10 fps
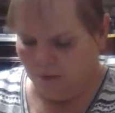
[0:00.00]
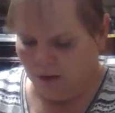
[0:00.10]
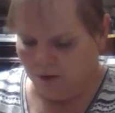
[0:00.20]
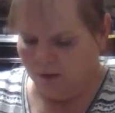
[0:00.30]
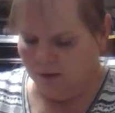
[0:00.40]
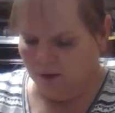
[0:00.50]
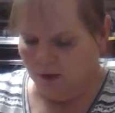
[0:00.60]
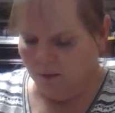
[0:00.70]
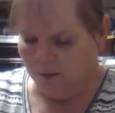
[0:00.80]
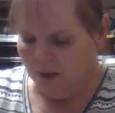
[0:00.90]
cut these
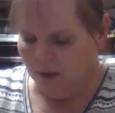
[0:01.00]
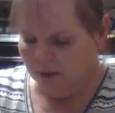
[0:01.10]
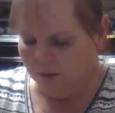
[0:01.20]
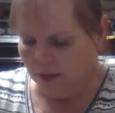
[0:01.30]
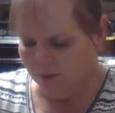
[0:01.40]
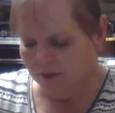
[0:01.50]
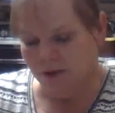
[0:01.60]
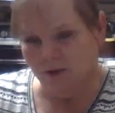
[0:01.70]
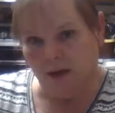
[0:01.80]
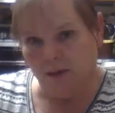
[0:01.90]
up. Sometimes I
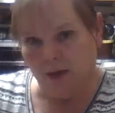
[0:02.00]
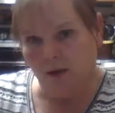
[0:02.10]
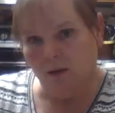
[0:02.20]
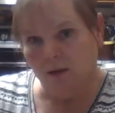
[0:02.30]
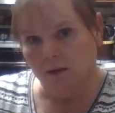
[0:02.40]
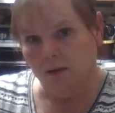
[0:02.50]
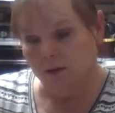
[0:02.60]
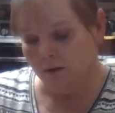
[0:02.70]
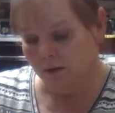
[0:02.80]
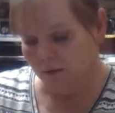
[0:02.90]
dry them out,
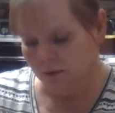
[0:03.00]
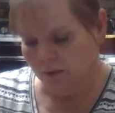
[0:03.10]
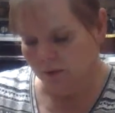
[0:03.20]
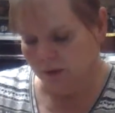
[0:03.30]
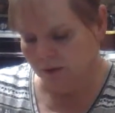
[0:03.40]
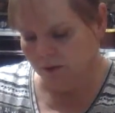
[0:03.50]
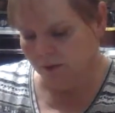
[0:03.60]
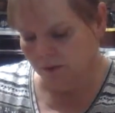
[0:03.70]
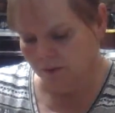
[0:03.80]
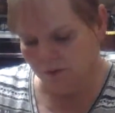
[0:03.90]
and sometimes I just
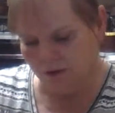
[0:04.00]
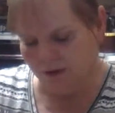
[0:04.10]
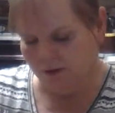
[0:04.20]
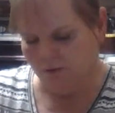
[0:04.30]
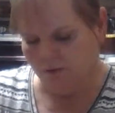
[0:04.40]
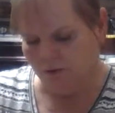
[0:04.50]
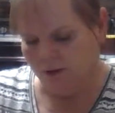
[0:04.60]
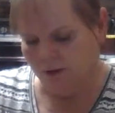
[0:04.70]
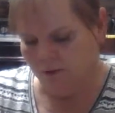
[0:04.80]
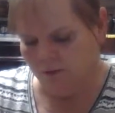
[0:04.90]
put them
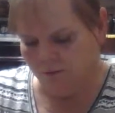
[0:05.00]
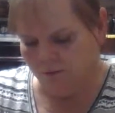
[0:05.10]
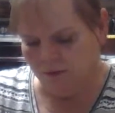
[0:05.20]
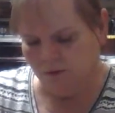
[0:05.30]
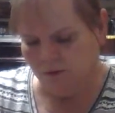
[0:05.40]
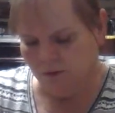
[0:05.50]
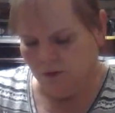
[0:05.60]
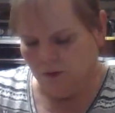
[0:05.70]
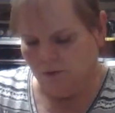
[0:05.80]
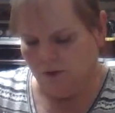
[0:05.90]
straight into the freezer
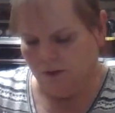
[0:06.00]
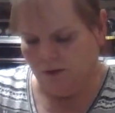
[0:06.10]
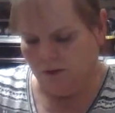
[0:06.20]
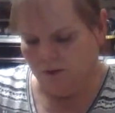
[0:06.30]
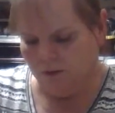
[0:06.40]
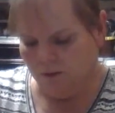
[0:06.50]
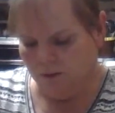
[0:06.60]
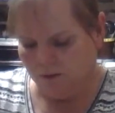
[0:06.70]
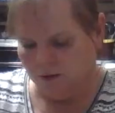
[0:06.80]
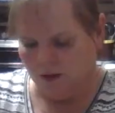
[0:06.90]
with the other
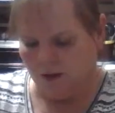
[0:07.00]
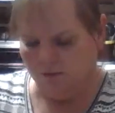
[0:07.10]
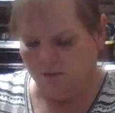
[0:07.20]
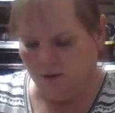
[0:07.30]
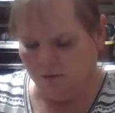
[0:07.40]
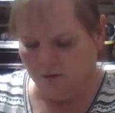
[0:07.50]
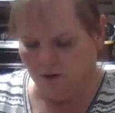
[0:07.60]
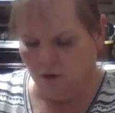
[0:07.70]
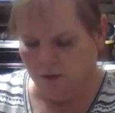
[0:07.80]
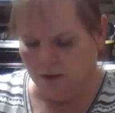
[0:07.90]
chives that I've
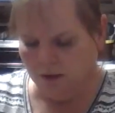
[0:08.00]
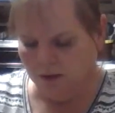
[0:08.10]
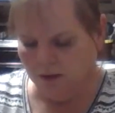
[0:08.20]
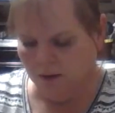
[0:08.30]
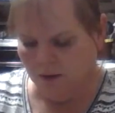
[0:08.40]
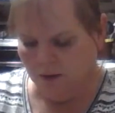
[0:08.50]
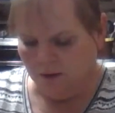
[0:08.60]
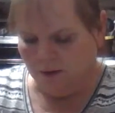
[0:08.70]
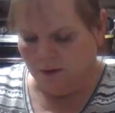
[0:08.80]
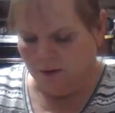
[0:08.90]
accumulated.
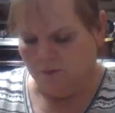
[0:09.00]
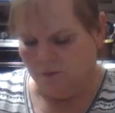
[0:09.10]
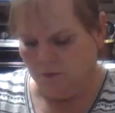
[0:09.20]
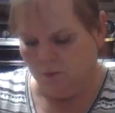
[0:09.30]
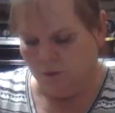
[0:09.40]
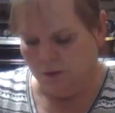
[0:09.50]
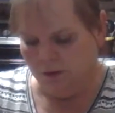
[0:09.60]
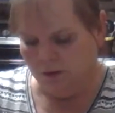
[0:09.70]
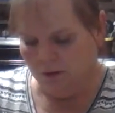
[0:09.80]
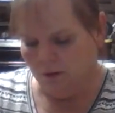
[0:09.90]
They're real
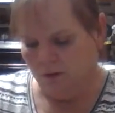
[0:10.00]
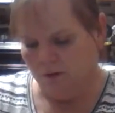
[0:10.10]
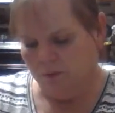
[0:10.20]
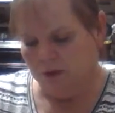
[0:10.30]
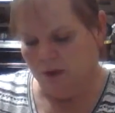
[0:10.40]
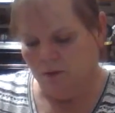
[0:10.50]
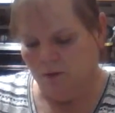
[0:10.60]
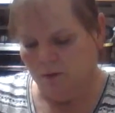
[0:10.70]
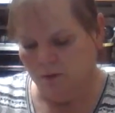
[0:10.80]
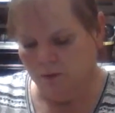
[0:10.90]
good on
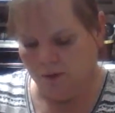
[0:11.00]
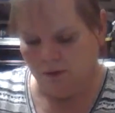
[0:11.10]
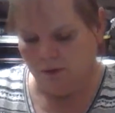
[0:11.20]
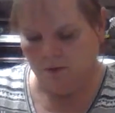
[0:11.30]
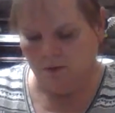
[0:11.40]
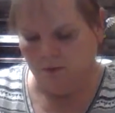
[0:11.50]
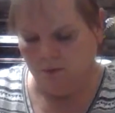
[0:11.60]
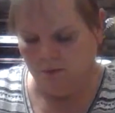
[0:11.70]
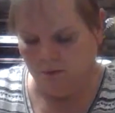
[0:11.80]
potatoes and